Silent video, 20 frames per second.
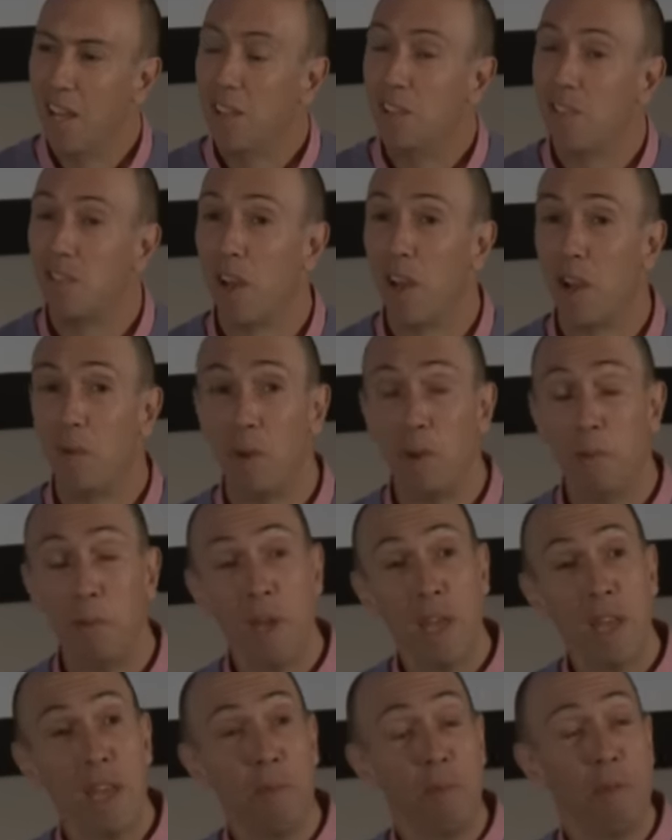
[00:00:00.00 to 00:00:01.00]
So when
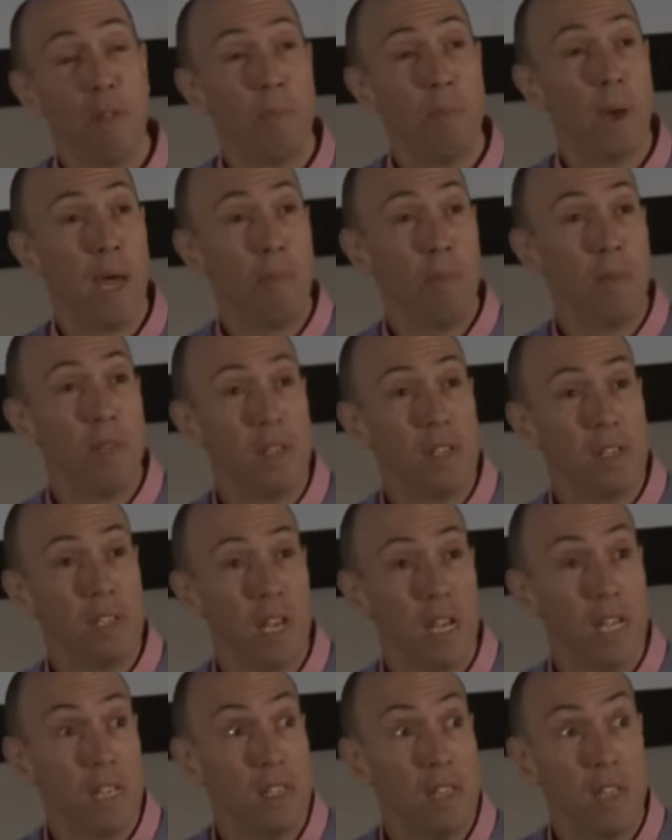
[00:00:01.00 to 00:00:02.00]
we end up with a paper that
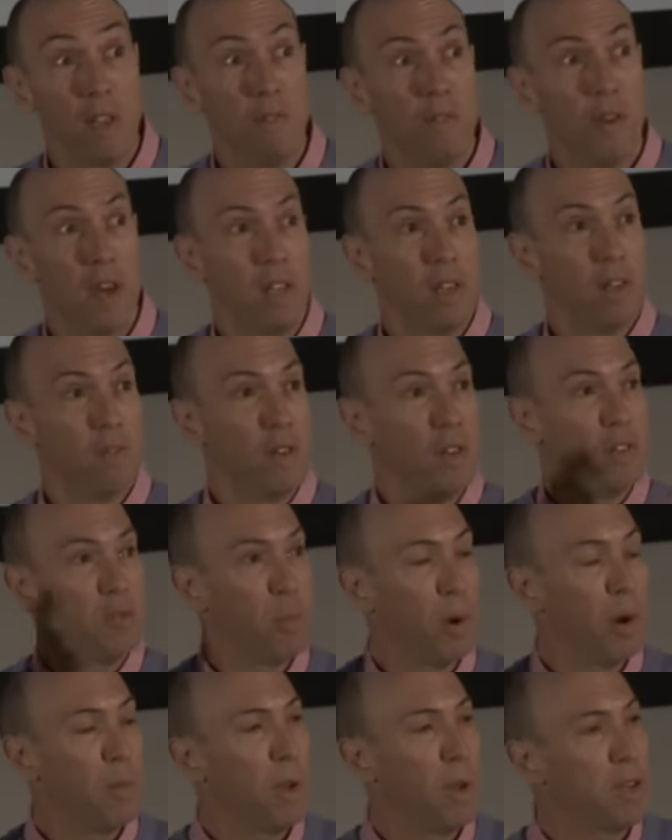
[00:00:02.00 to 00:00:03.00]
says the effect of
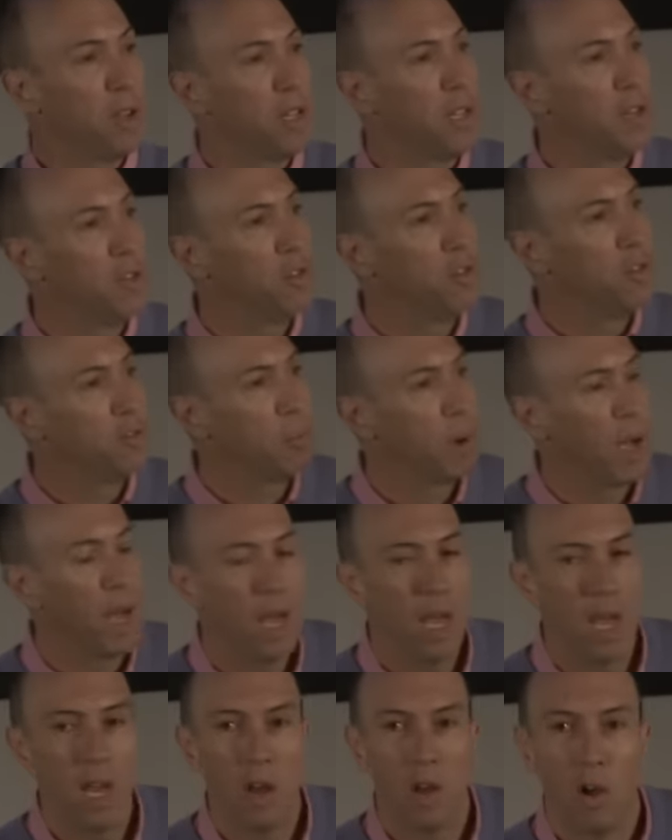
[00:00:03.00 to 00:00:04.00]
experimentally induced
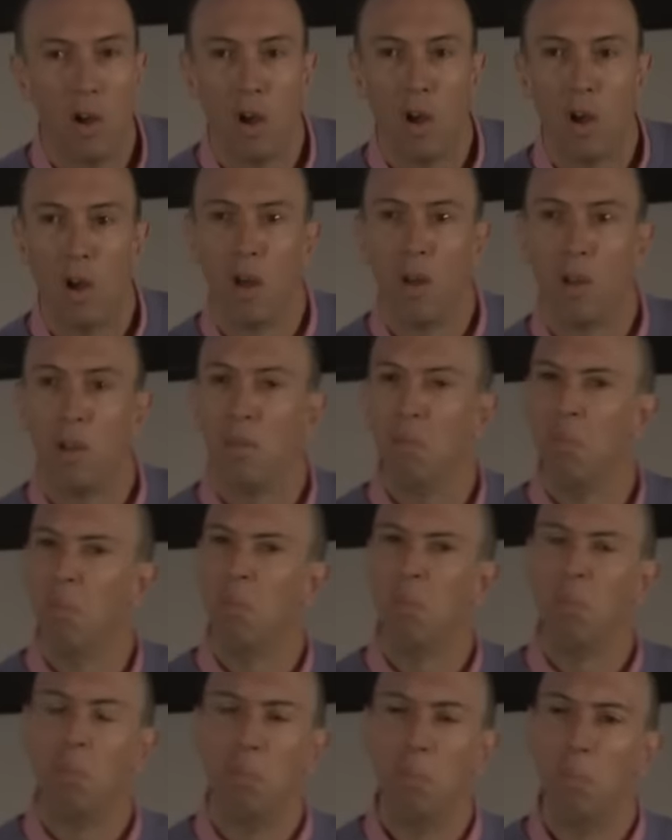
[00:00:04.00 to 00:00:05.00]
pain on
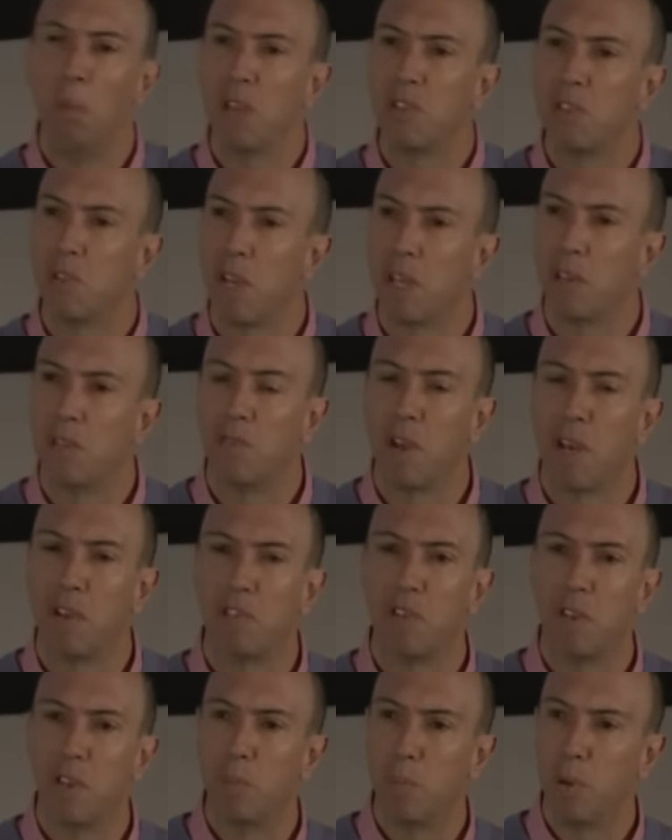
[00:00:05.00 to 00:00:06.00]
muscle
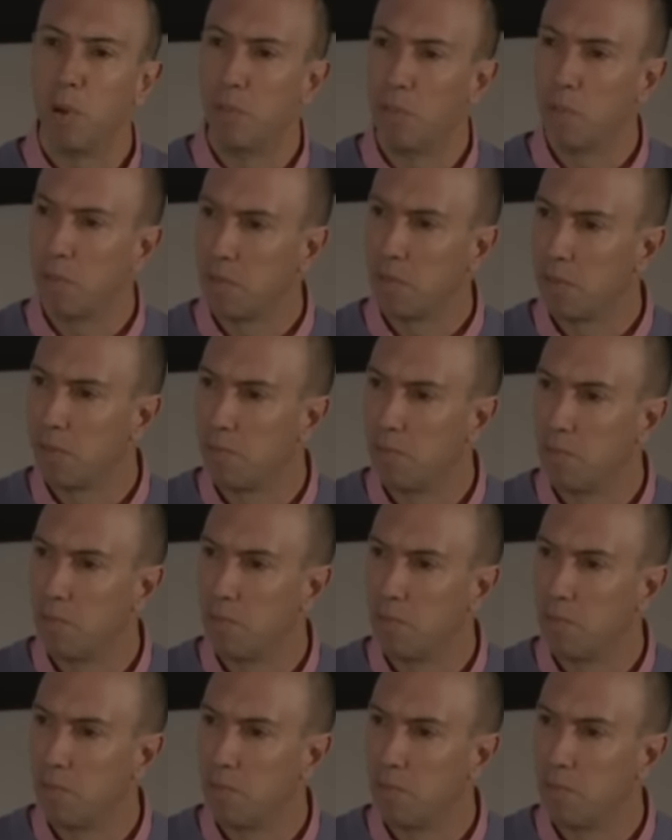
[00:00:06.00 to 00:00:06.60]
activation in the pelvis